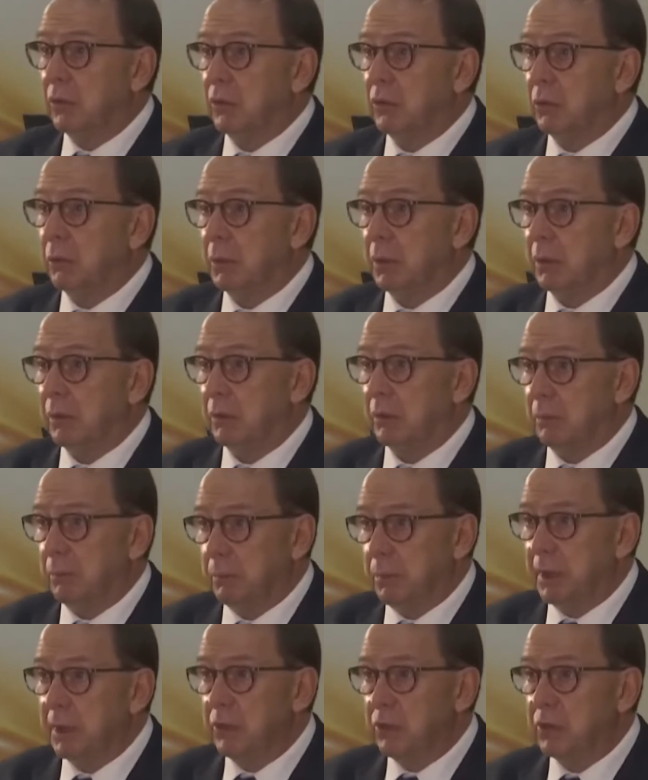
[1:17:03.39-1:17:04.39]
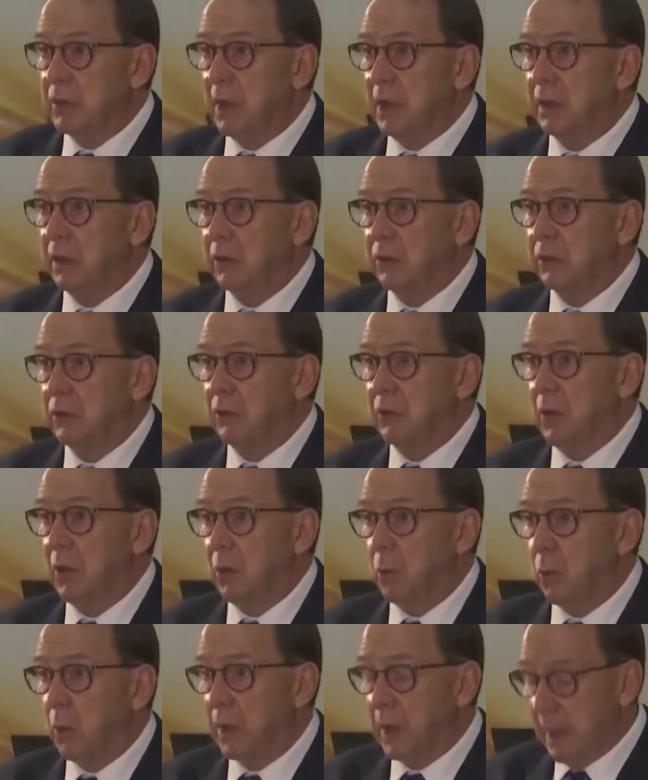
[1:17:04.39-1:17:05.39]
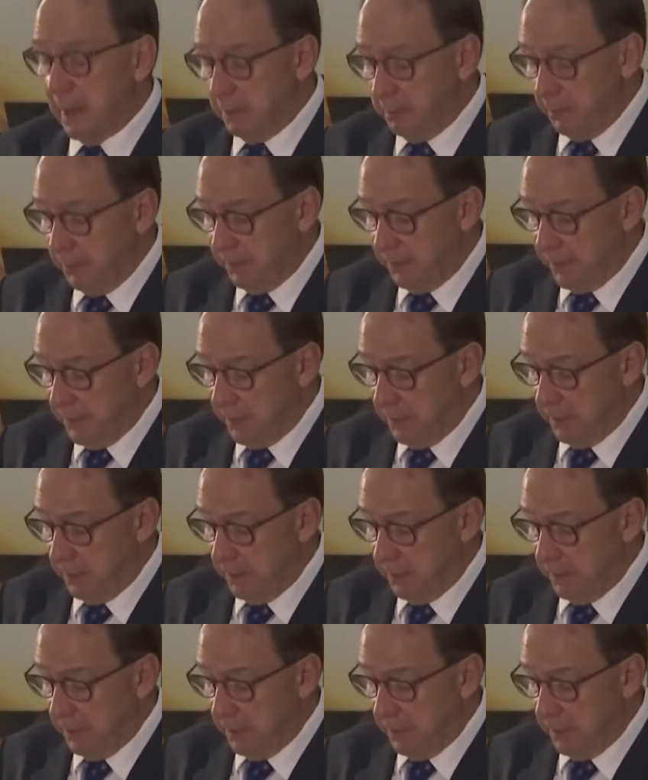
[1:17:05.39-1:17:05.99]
Zuma. Please tell us what happened